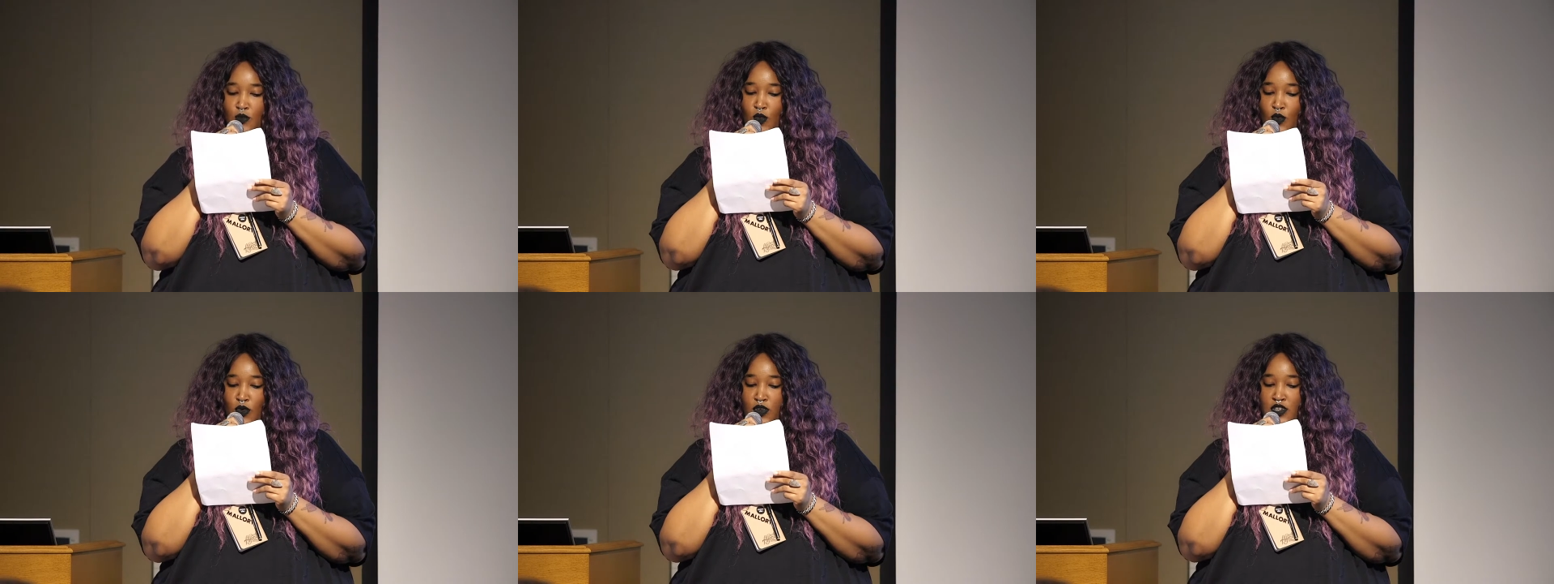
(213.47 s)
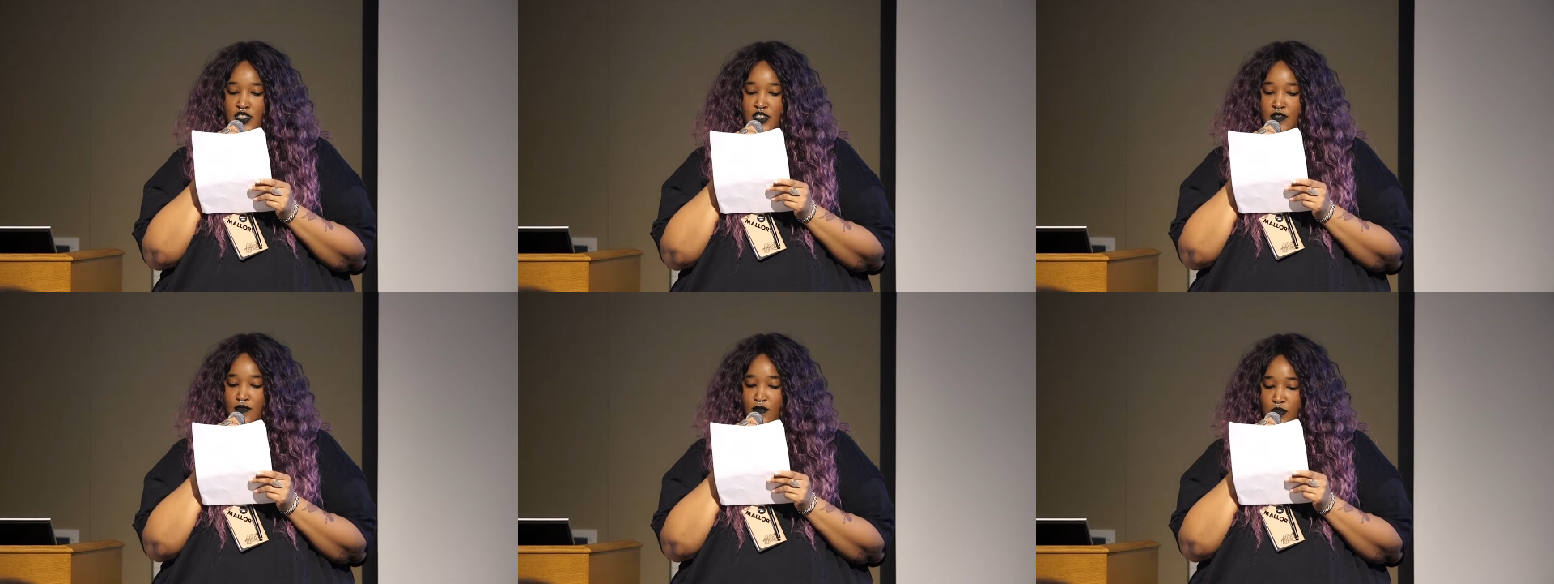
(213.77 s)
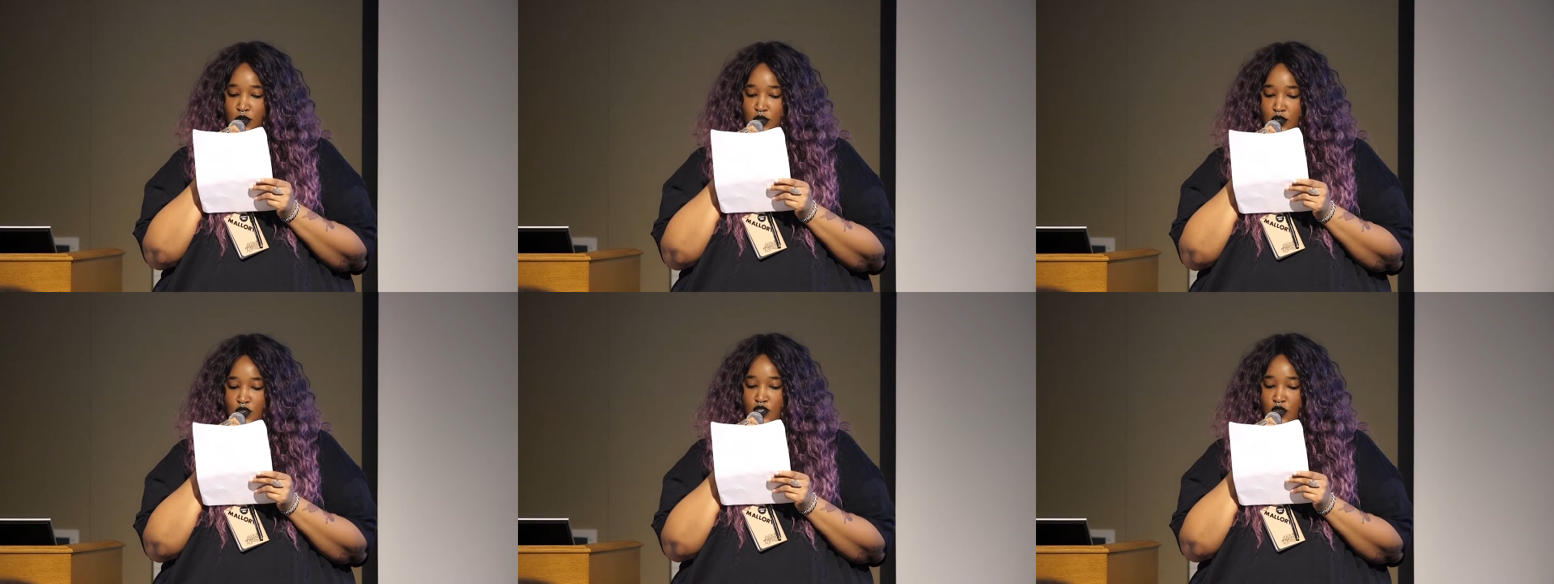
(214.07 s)
more
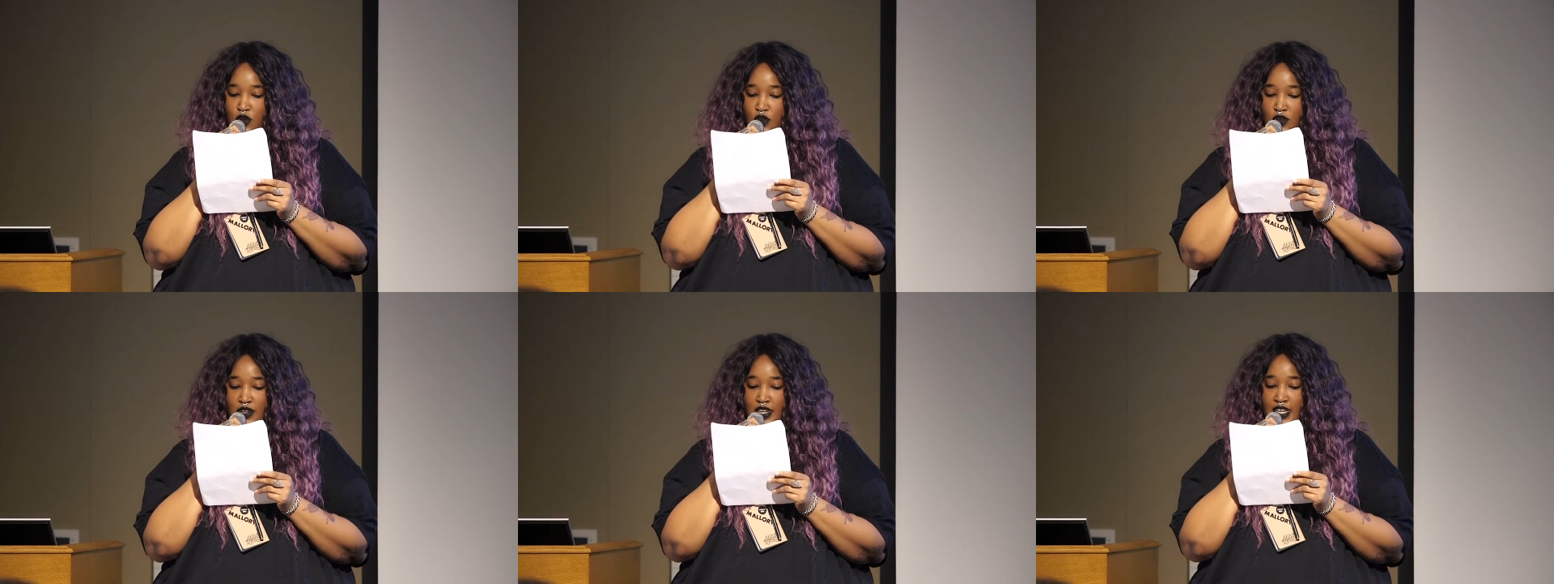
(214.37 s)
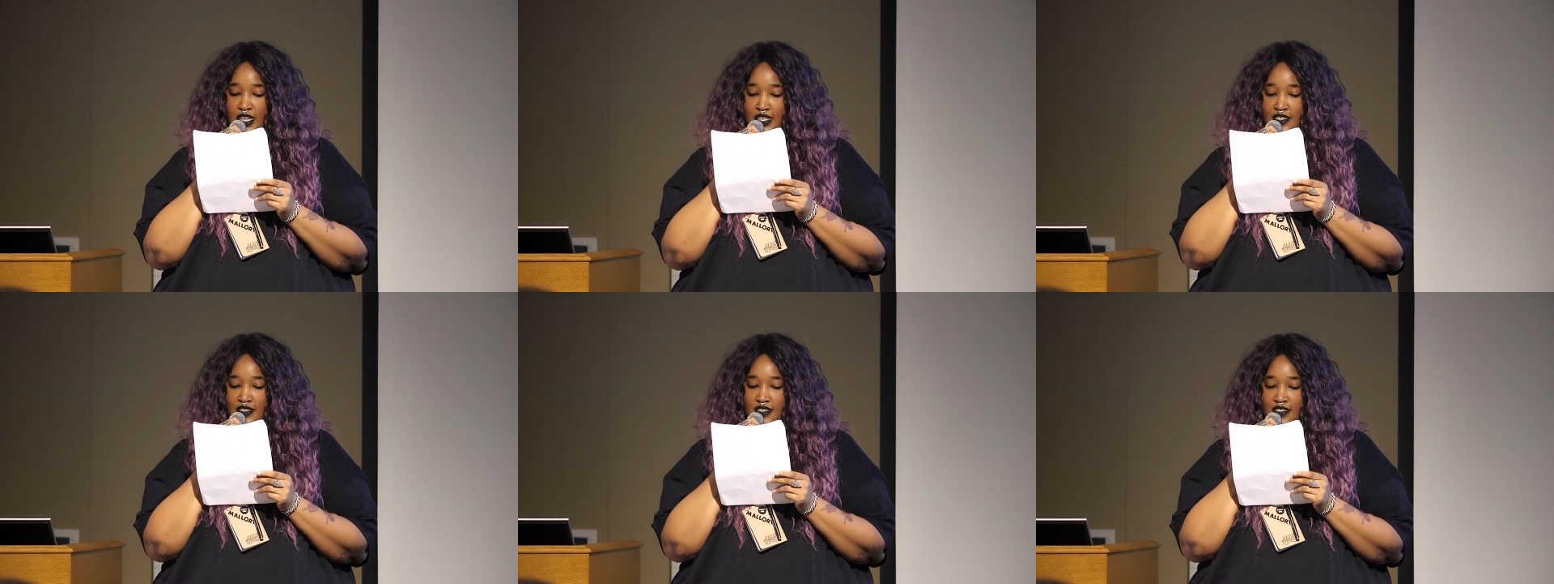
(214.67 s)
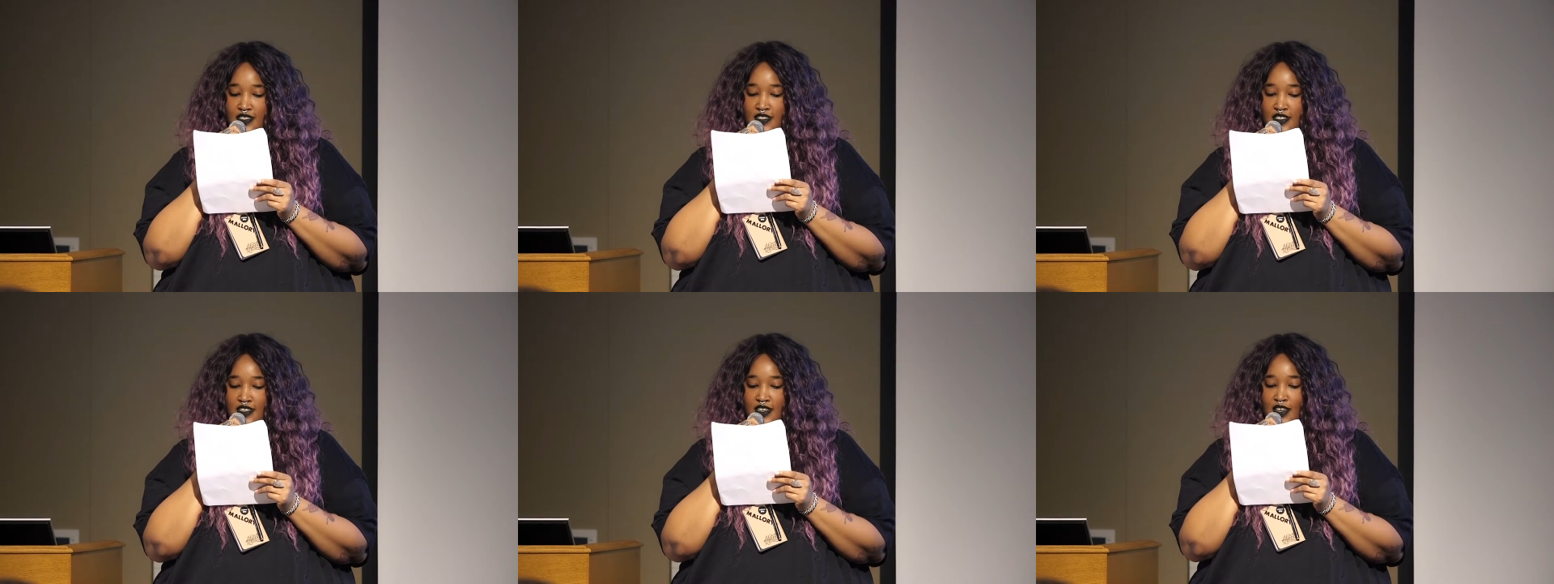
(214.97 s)
diverse
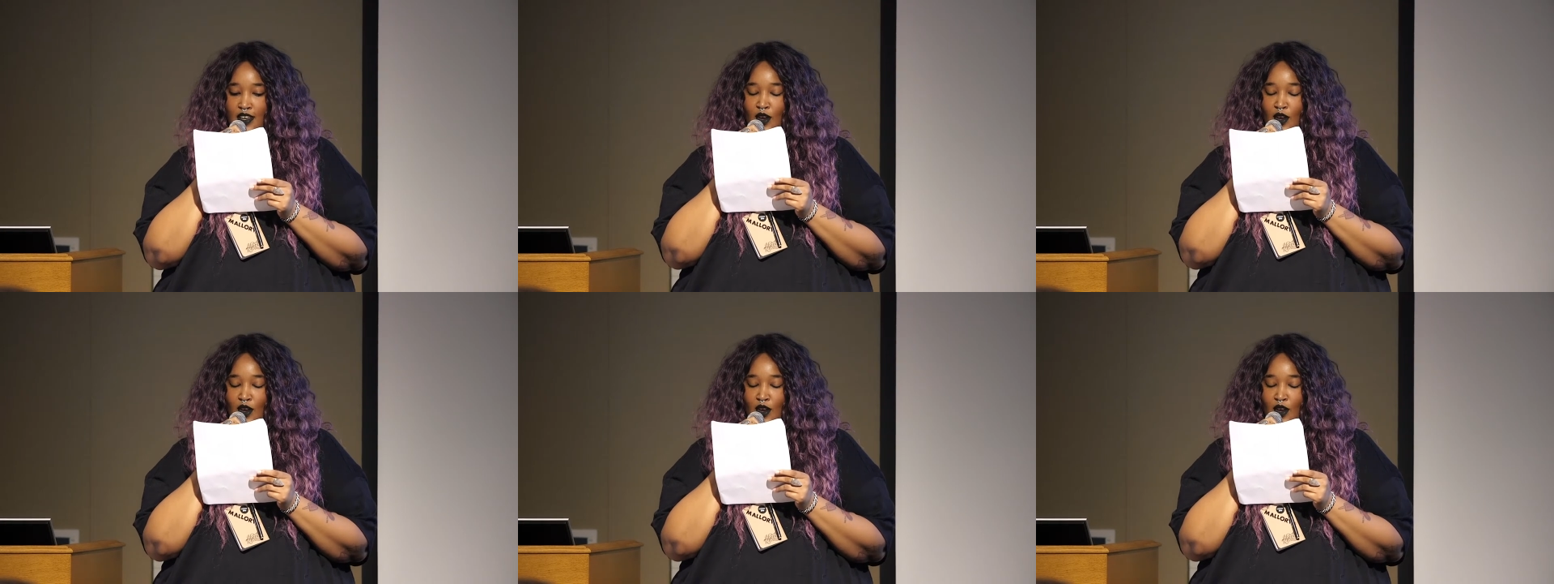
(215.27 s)
audience.